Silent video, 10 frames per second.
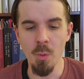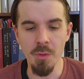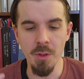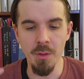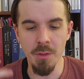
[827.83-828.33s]

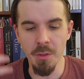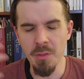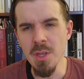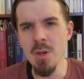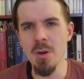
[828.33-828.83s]
the
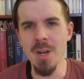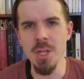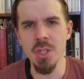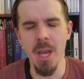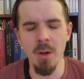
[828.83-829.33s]
theater in
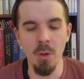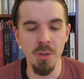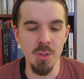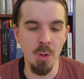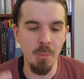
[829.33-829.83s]
general
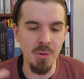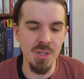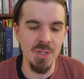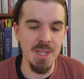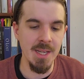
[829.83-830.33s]
is sort of
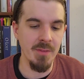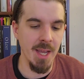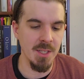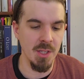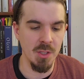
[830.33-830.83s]
perceived
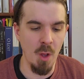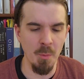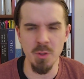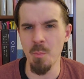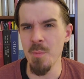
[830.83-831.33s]
as this
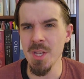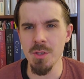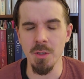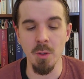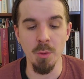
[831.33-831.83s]
almost
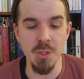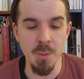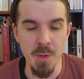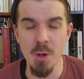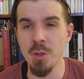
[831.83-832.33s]
mystical,
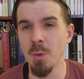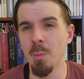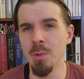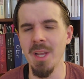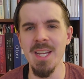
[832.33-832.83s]
spiritual
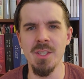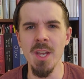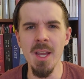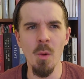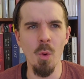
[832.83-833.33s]
place
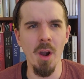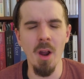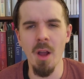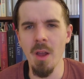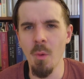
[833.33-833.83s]

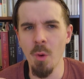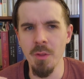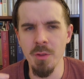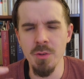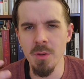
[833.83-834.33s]
where
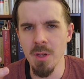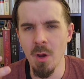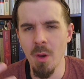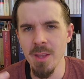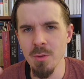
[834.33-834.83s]

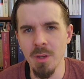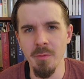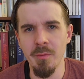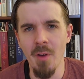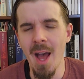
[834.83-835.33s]
you can
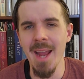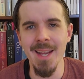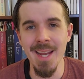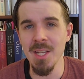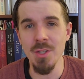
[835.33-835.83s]
find
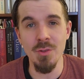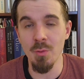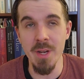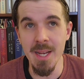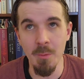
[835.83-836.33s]
any
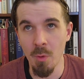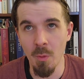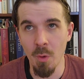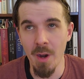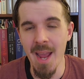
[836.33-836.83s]
dream,
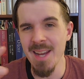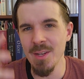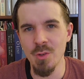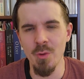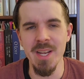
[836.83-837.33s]
where any
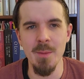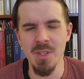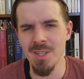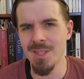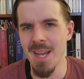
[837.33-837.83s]
dream is
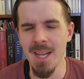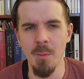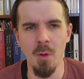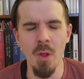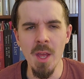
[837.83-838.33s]

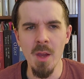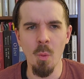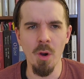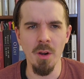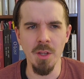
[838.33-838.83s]
attainable,
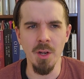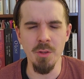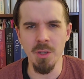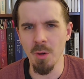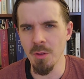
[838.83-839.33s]
where
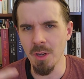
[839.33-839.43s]
you go to the